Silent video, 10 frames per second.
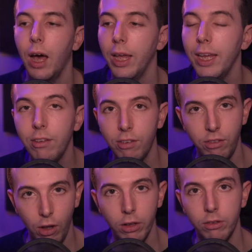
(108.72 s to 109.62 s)
He
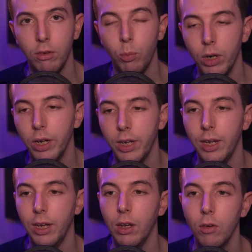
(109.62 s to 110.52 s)
started
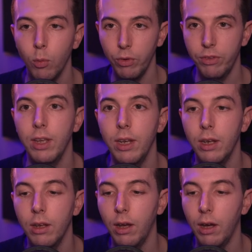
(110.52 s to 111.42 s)
working
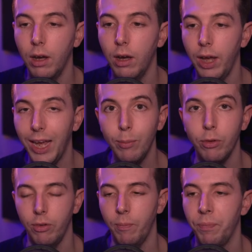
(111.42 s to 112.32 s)
within
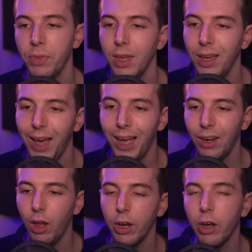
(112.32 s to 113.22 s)
Ableton,
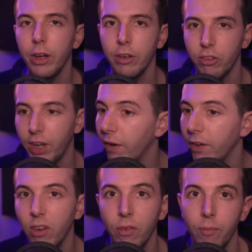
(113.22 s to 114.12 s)
and I kind of just
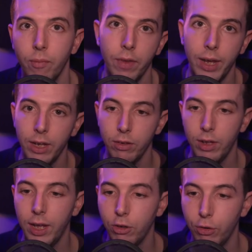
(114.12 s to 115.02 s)
carried on
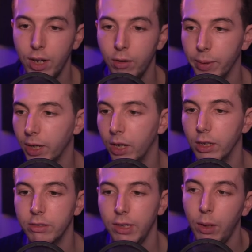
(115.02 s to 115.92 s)
that trend
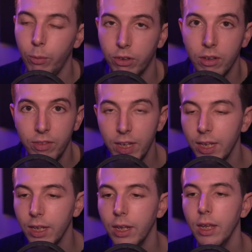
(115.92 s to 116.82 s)
because it was
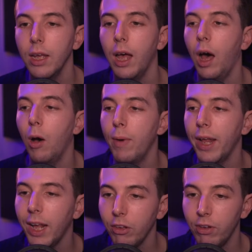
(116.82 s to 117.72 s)
convenient. And
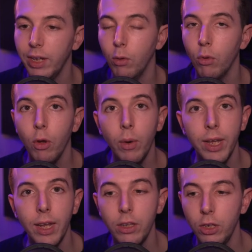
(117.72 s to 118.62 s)
actually, although
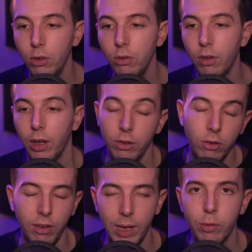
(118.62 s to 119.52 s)
I'd used
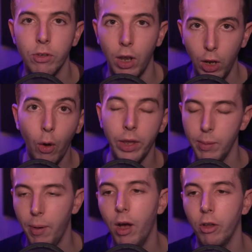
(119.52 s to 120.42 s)
Ableton a lot in the
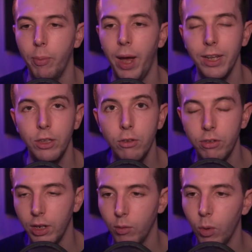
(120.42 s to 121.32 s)
past, but I hadn't used it in a